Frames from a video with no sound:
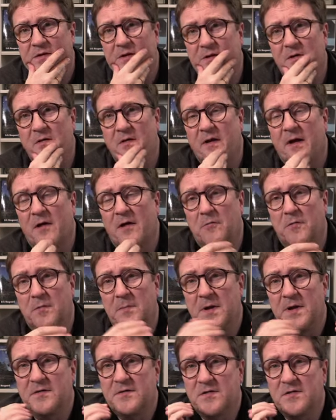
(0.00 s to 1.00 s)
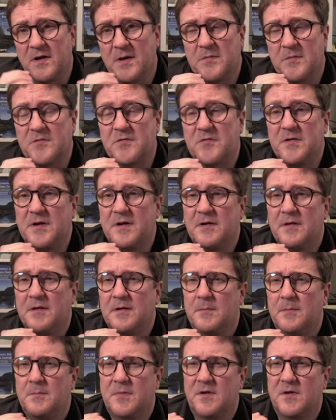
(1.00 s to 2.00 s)
I'll emit telemetry
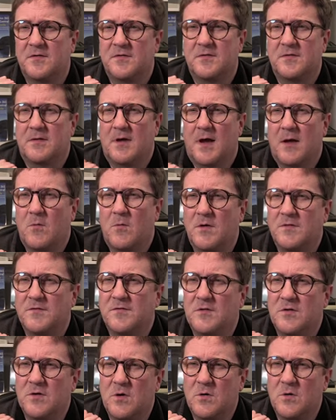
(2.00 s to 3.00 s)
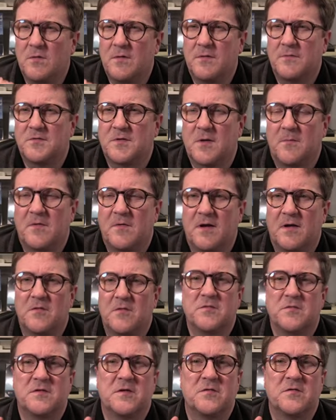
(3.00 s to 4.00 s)
because I want to know if something I
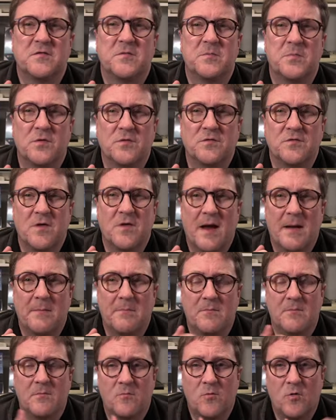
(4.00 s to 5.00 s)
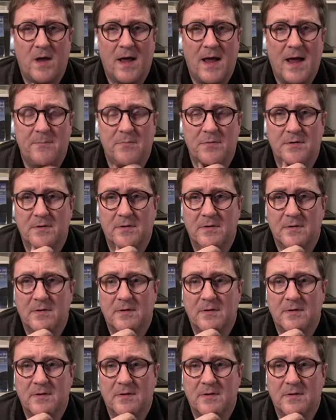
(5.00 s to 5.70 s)
was never supposed to happen will happen.